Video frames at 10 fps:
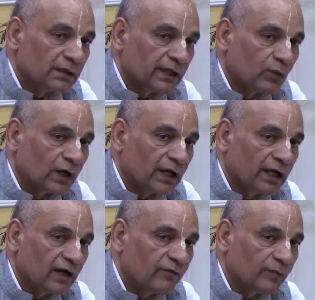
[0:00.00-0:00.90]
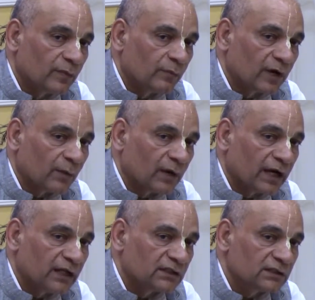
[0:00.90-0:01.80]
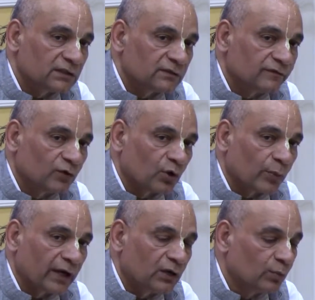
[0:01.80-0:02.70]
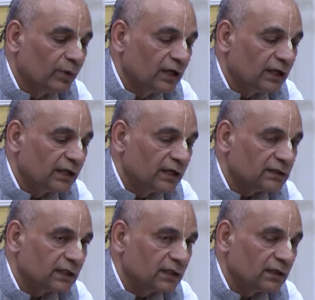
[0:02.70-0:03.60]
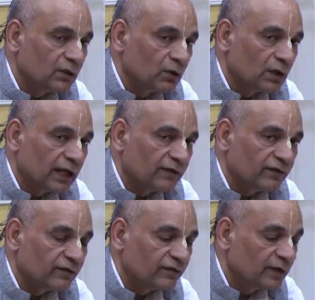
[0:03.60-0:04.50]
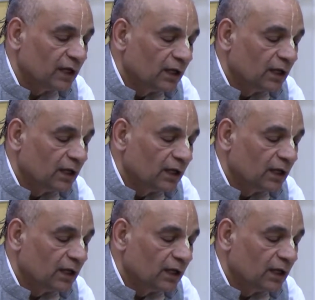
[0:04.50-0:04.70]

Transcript: that one day of Brahma is four point two billion years, and the whole life of